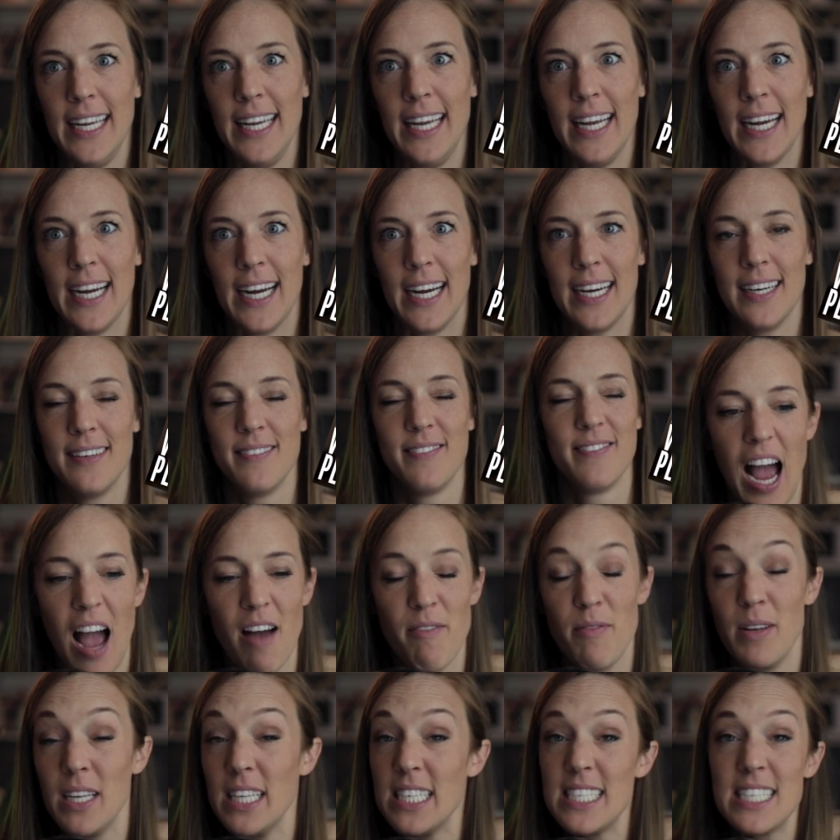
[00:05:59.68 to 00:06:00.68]
Year.
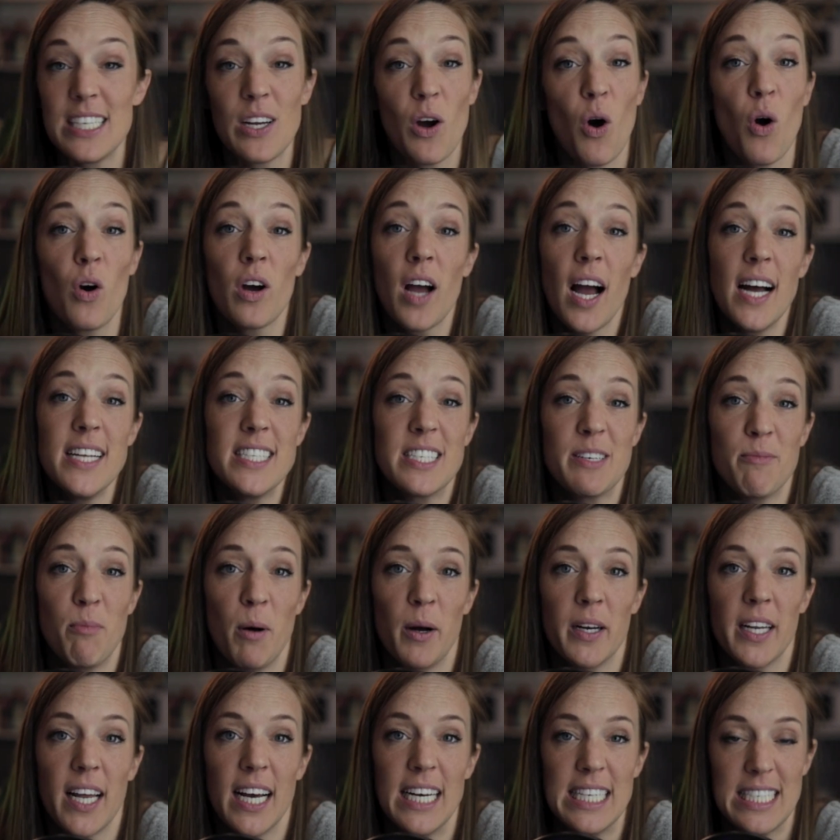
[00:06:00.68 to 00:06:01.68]
I've been listening to all kinds of
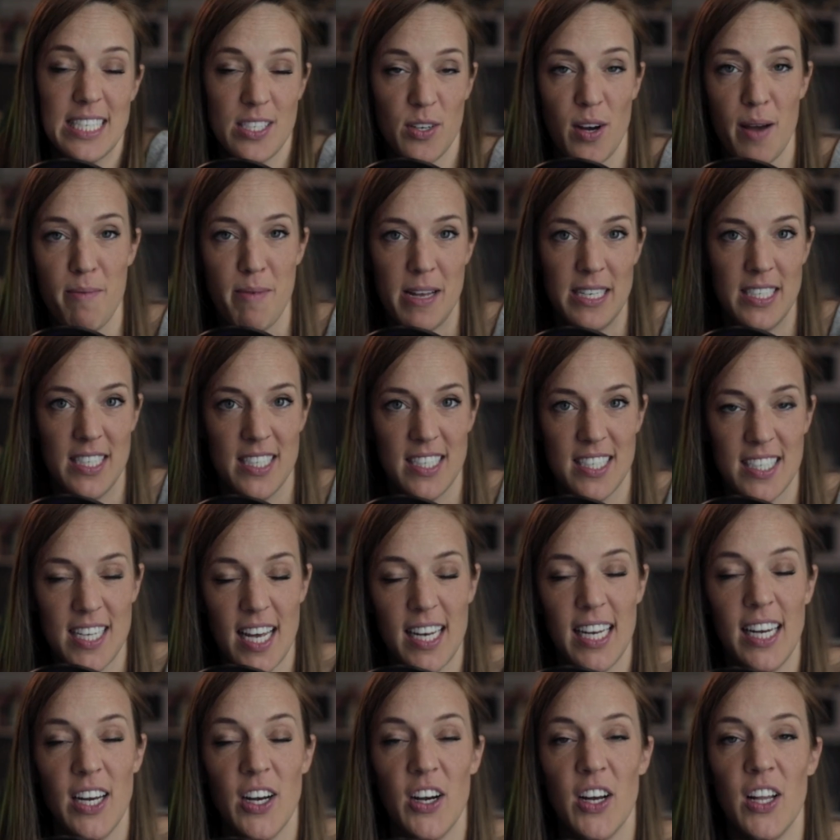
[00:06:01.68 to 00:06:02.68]
podcasts. So I mentioned
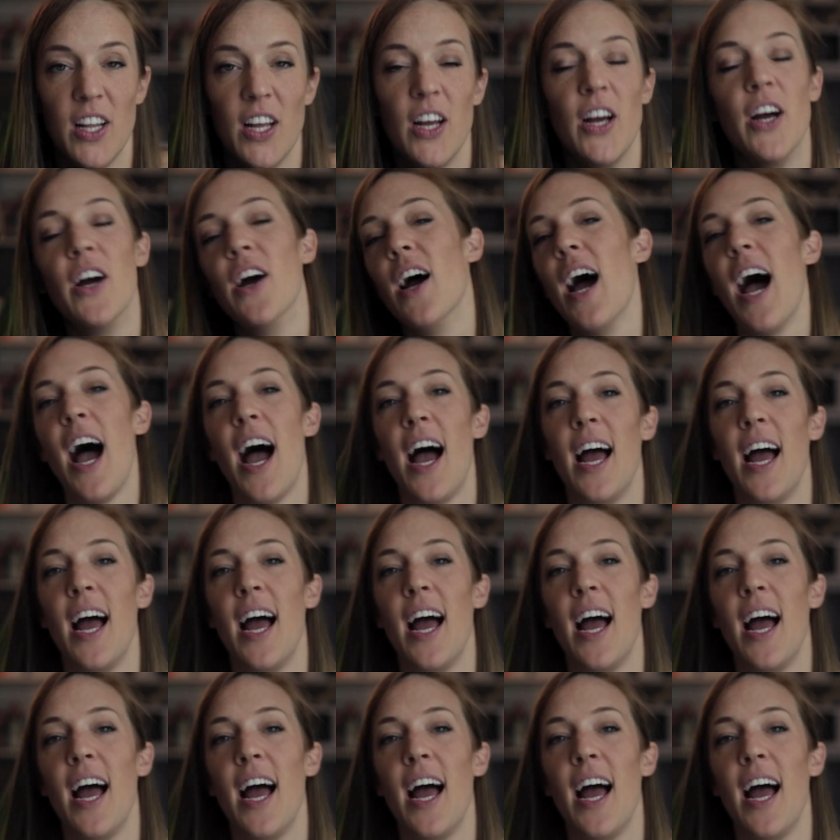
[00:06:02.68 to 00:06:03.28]
Sunny earlier.